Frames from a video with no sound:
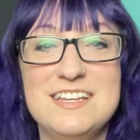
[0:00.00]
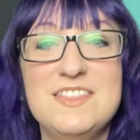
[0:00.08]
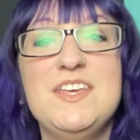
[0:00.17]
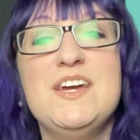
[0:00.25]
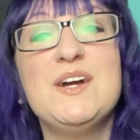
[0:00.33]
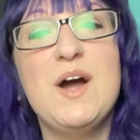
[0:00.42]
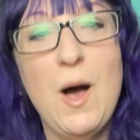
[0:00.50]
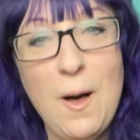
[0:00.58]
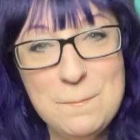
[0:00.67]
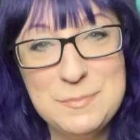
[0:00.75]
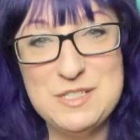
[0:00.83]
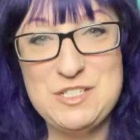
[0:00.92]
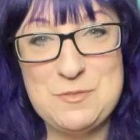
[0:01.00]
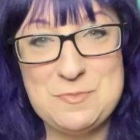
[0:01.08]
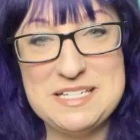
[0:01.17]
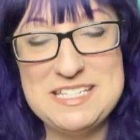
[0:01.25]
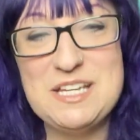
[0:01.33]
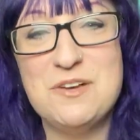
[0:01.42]
The
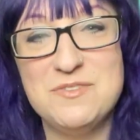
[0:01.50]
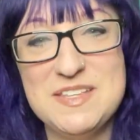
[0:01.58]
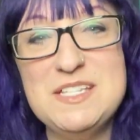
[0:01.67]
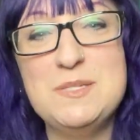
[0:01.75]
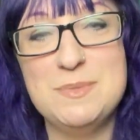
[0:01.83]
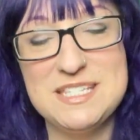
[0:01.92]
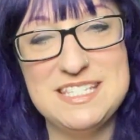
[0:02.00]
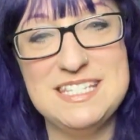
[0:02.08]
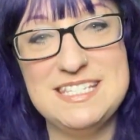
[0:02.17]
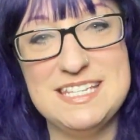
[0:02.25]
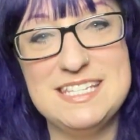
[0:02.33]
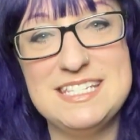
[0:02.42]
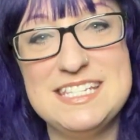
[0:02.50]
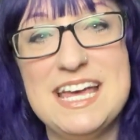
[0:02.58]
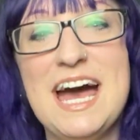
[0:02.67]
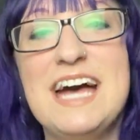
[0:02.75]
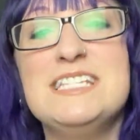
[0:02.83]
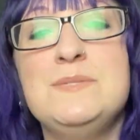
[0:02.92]
accomplishment of these businesses
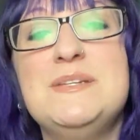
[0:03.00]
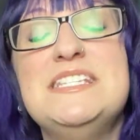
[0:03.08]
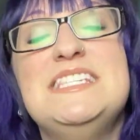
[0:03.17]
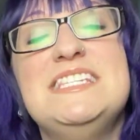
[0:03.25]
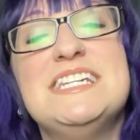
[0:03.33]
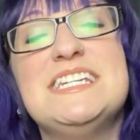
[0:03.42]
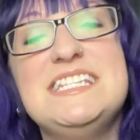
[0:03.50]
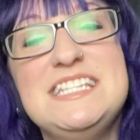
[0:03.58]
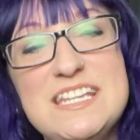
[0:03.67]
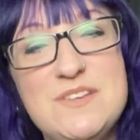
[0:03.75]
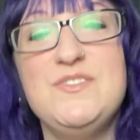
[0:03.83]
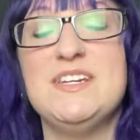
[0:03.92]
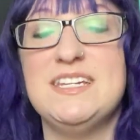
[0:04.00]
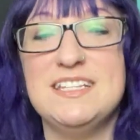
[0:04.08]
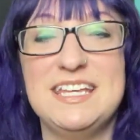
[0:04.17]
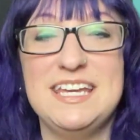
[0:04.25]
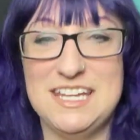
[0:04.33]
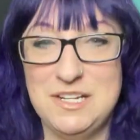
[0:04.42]
has been
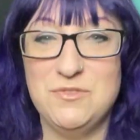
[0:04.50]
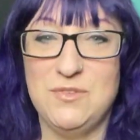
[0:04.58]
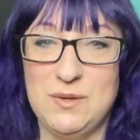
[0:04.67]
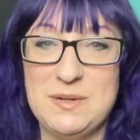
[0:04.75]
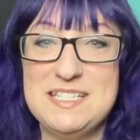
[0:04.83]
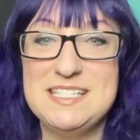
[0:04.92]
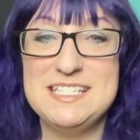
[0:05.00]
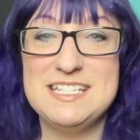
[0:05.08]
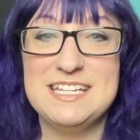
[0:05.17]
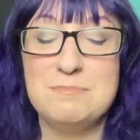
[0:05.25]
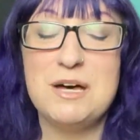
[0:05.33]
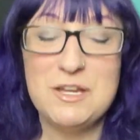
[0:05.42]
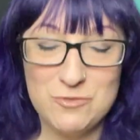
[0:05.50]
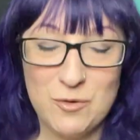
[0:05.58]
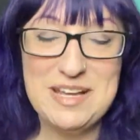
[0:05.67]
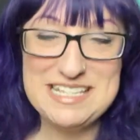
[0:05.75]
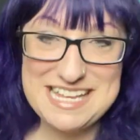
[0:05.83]
significantly influenced by voice